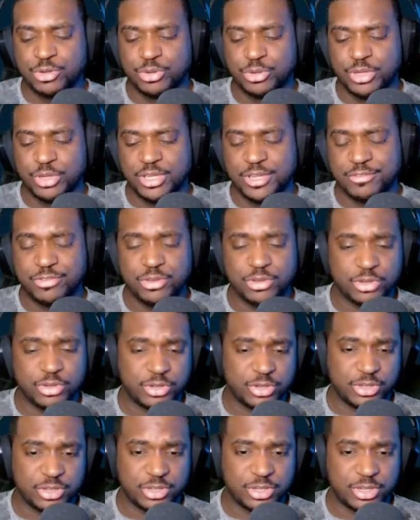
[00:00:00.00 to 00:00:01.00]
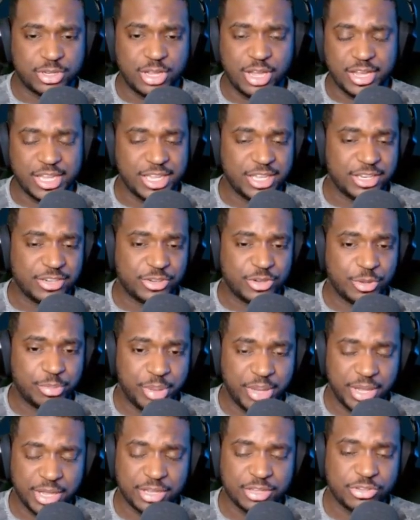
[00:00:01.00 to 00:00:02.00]
if you again
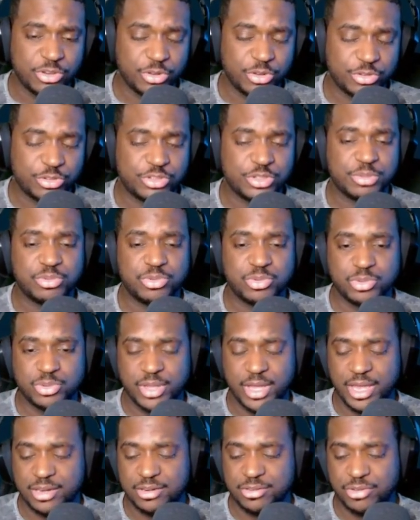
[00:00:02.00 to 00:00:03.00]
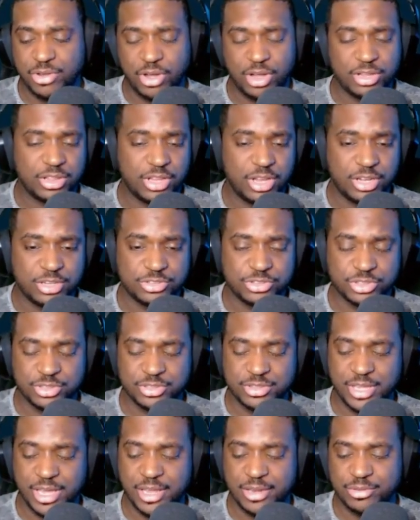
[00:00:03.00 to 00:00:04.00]
comparing it to those ships that are larger,
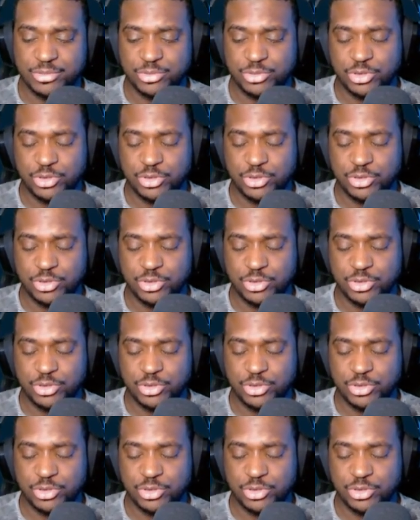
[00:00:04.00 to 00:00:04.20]
that